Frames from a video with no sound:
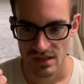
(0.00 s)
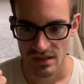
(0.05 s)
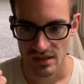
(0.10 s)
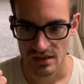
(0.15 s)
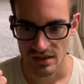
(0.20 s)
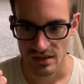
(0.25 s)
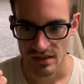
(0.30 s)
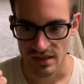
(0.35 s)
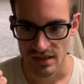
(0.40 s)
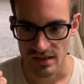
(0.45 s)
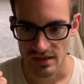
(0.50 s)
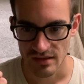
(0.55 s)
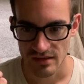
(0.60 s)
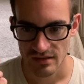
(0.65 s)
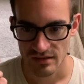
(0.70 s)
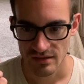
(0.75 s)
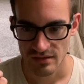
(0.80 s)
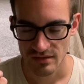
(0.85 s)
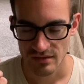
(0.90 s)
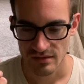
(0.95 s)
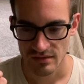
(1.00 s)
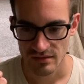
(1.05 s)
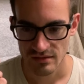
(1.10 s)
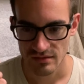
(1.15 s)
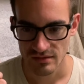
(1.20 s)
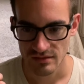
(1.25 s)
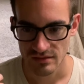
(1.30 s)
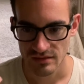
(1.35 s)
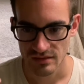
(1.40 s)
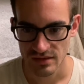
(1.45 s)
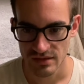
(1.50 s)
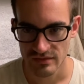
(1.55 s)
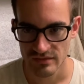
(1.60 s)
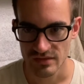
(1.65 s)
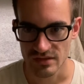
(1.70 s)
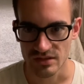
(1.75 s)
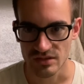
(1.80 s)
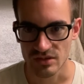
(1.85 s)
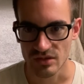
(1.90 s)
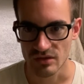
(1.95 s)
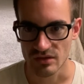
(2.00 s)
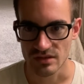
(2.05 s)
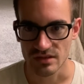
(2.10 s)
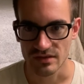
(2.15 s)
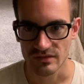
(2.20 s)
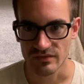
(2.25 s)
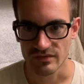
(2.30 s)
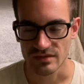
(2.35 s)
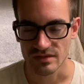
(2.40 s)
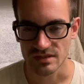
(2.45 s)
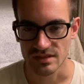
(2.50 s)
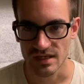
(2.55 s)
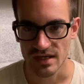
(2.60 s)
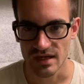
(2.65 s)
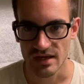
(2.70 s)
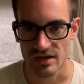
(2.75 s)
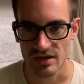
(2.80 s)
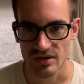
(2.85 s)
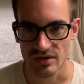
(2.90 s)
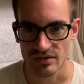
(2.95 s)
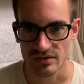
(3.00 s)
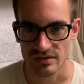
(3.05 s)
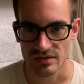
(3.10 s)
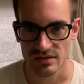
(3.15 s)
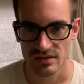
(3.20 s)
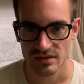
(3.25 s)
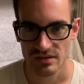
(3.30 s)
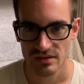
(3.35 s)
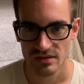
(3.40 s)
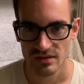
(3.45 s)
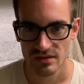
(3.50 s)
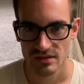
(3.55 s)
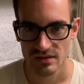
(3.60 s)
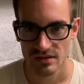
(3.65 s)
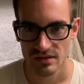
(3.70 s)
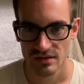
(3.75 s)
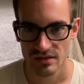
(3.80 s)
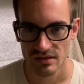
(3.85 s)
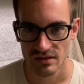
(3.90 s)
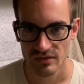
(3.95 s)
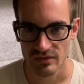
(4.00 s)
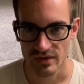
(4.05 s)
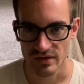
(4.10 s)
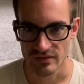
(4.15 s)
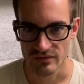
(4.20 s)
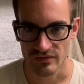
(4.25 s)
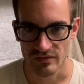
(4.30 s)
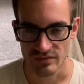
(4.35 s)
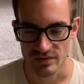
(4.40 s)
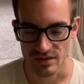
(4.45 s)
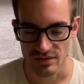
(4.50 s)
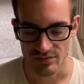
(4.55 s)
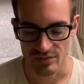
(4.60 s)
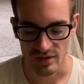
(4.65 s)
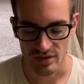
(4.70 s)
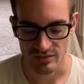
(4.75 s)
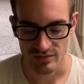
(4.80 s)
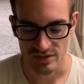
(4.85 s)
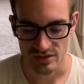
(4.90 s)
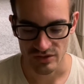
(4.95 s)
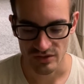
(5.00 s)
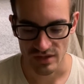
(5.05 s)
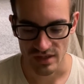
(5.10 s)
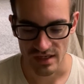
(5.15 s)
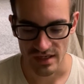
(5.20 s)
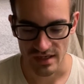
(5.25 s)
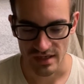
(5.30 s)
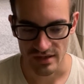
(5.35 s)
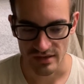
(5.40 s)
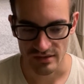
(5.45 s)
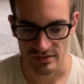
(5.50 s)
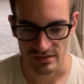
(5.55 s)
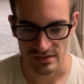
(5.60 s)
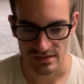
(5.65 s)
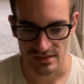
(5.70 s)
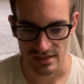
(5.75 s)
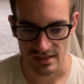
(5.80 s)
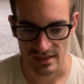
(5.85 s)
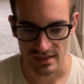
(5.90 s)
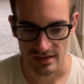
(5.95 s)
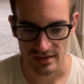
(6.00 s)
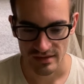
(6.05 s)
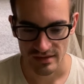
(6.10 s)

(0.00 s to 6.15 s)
like live in a totally different town. Went from an apartment to a house, like